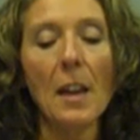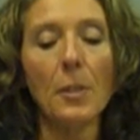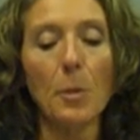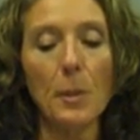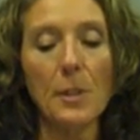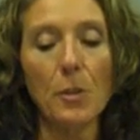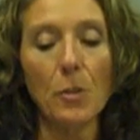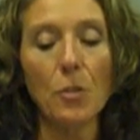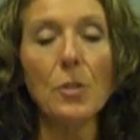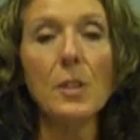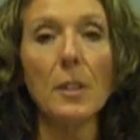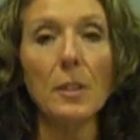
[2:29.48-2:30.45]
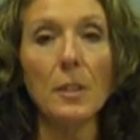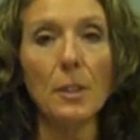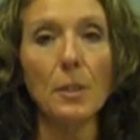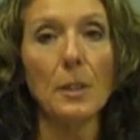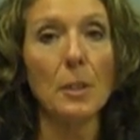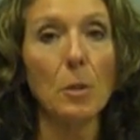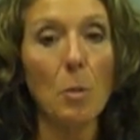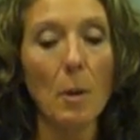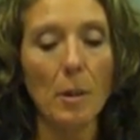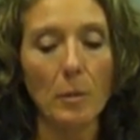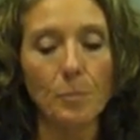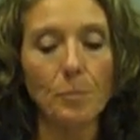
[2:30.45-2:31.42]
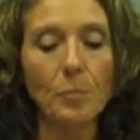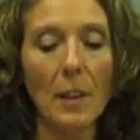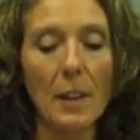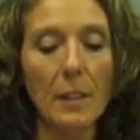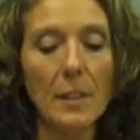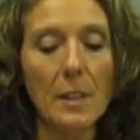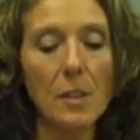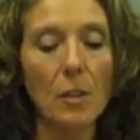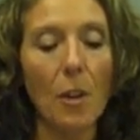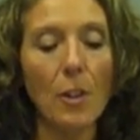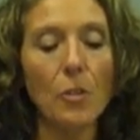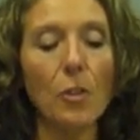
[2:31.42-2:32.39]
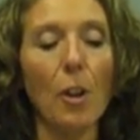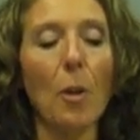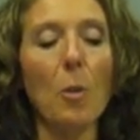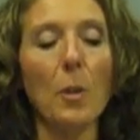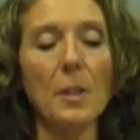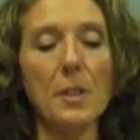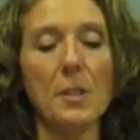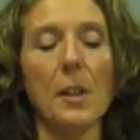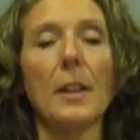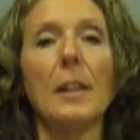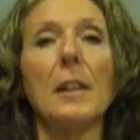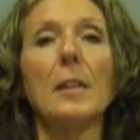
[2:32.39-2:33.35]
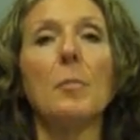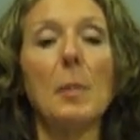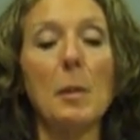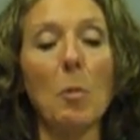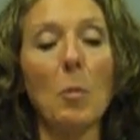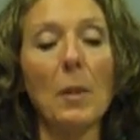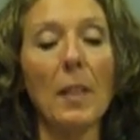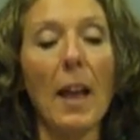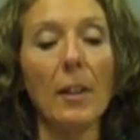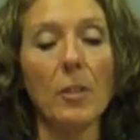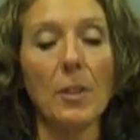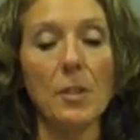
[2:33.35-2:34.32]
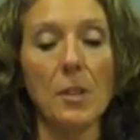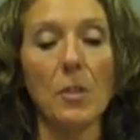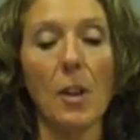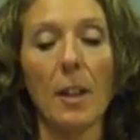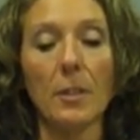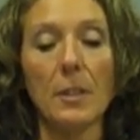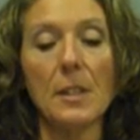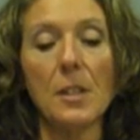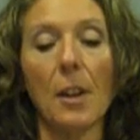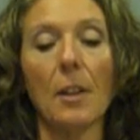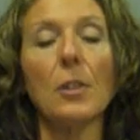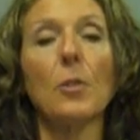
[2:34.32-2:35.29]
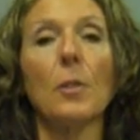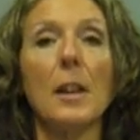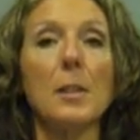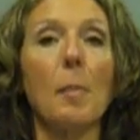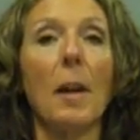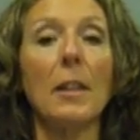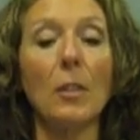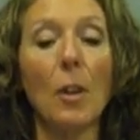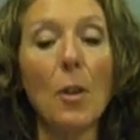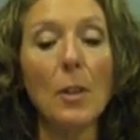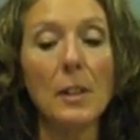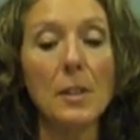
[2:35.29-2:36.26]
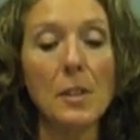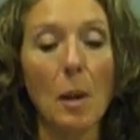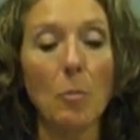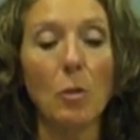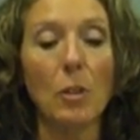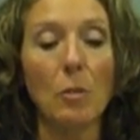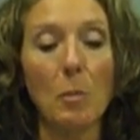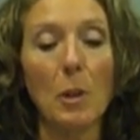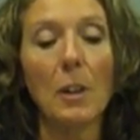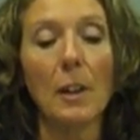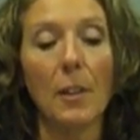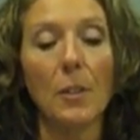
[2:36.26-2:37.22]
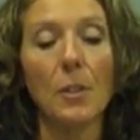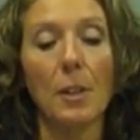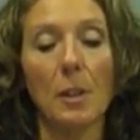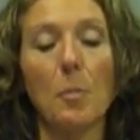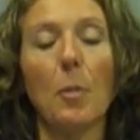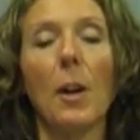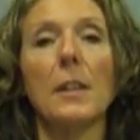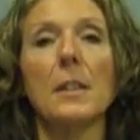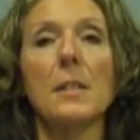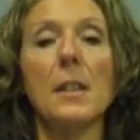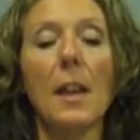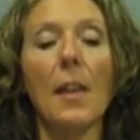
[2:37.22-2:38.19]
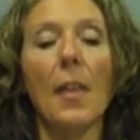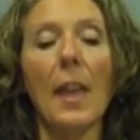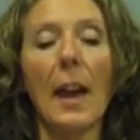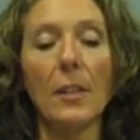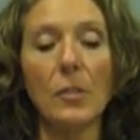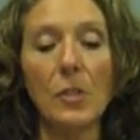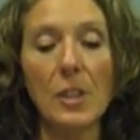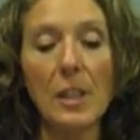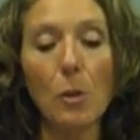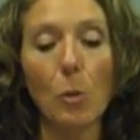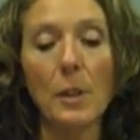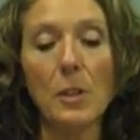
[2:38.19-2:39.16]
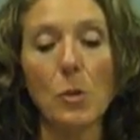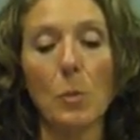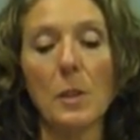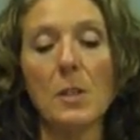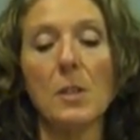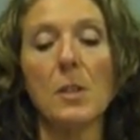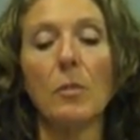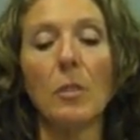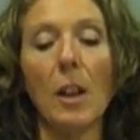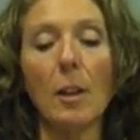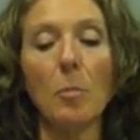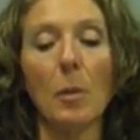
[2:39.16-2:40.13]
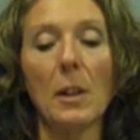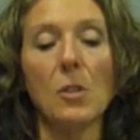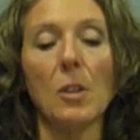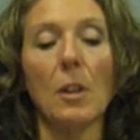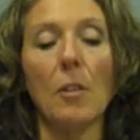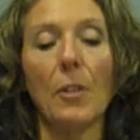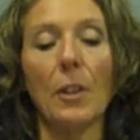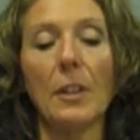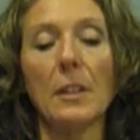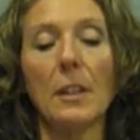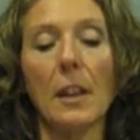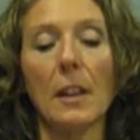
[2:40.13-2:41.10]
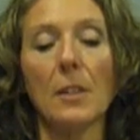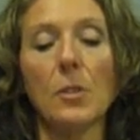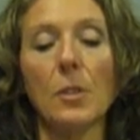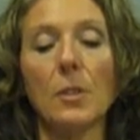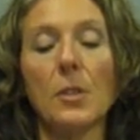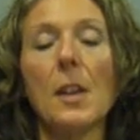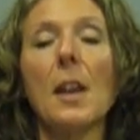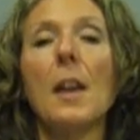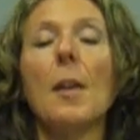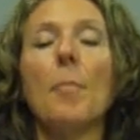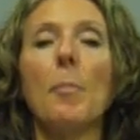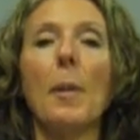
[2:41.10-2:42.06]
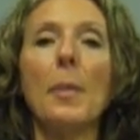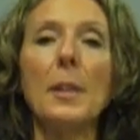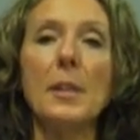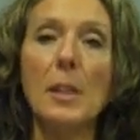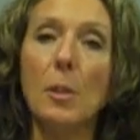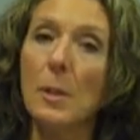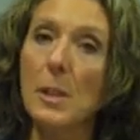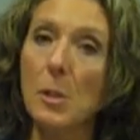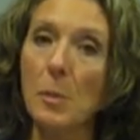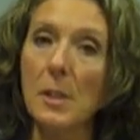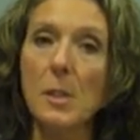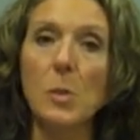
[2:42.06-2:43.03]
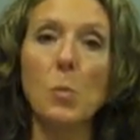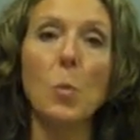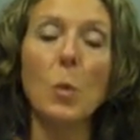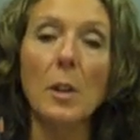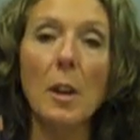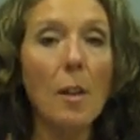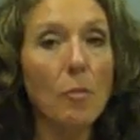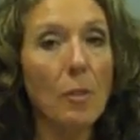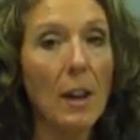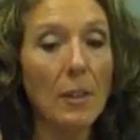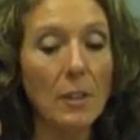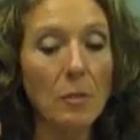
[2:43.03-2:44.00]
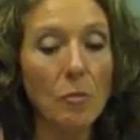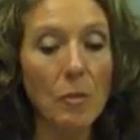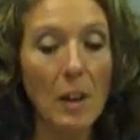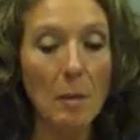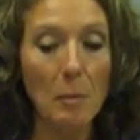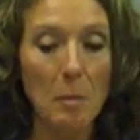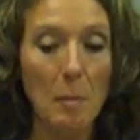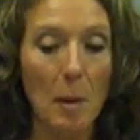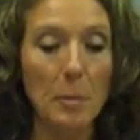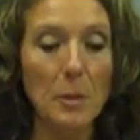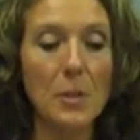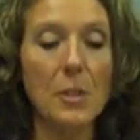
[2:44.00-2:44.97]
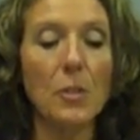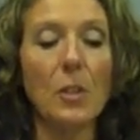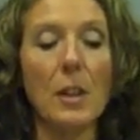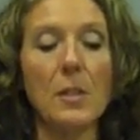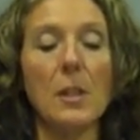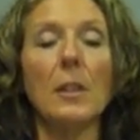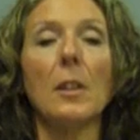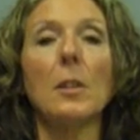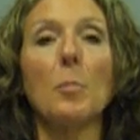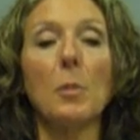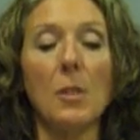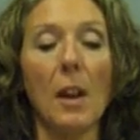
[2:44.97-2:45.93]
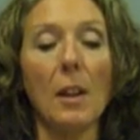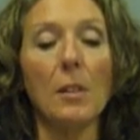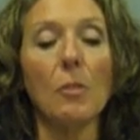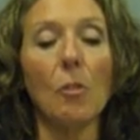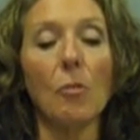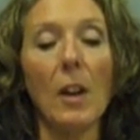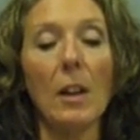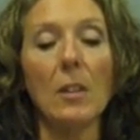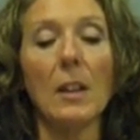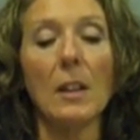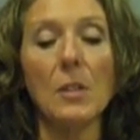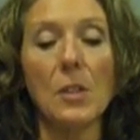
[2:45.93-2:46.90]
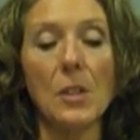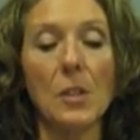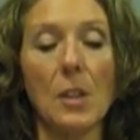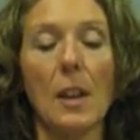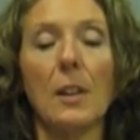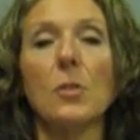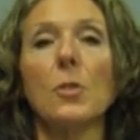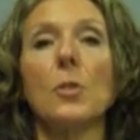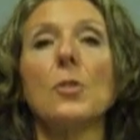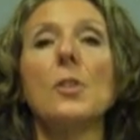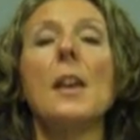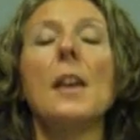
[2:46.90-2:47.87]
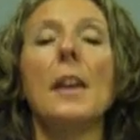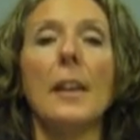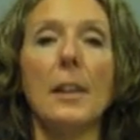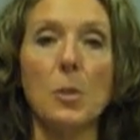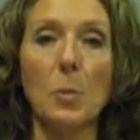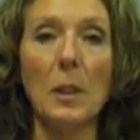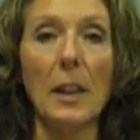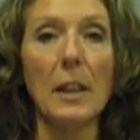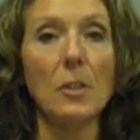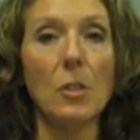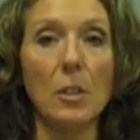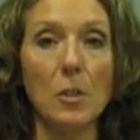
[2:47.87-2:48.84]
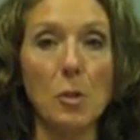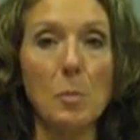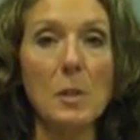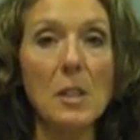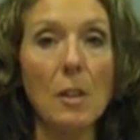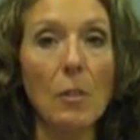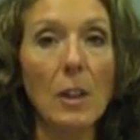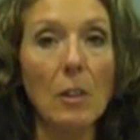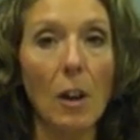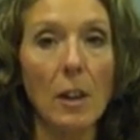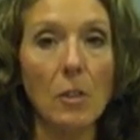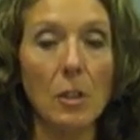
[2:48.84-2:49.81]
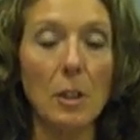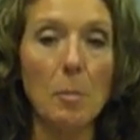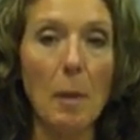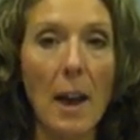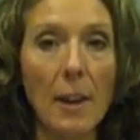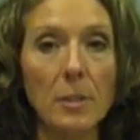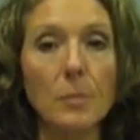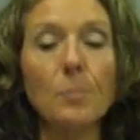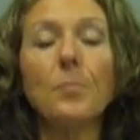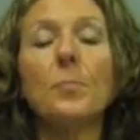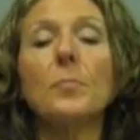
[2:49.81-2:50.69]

The researchers concluded, quote, in this large cohort study, people with lactose intolerance characterized by low consumption of milk and other dairy products had decreased risks of lung, breast, and ovarian cancers, but the decreased risks were not found in family members, suggesting that the protective effect against these cancers is related to their specific dietary pattern.